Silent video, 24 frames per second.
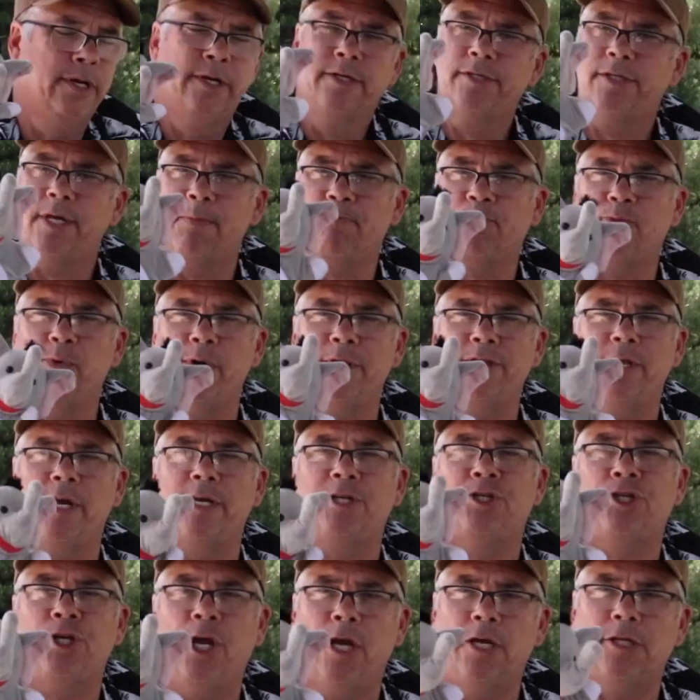Except when they
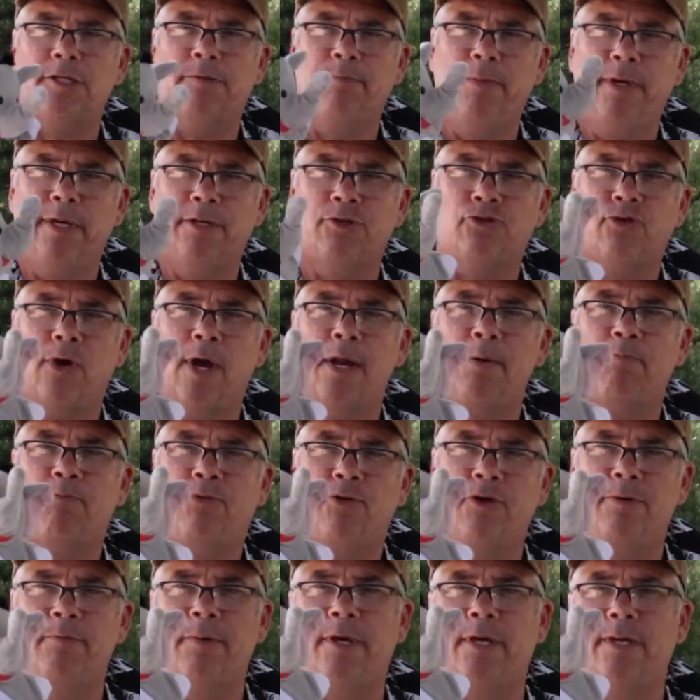chase me and try to
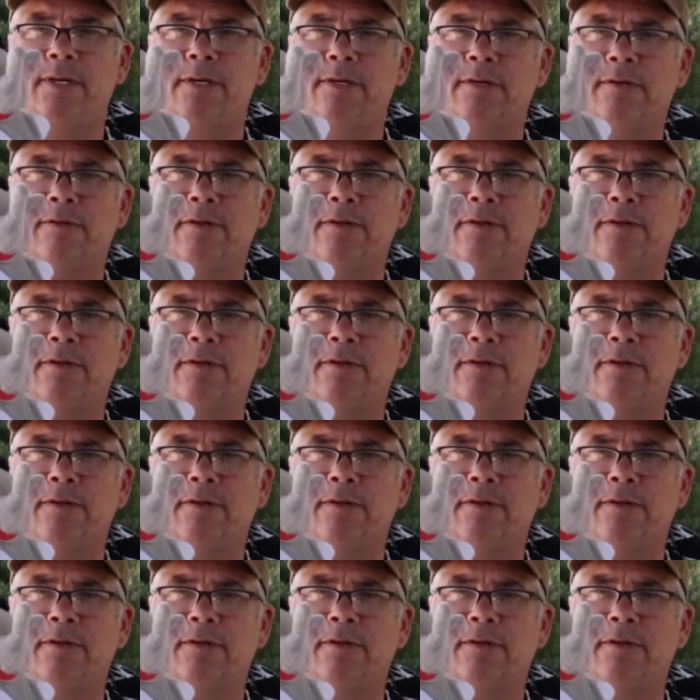put me in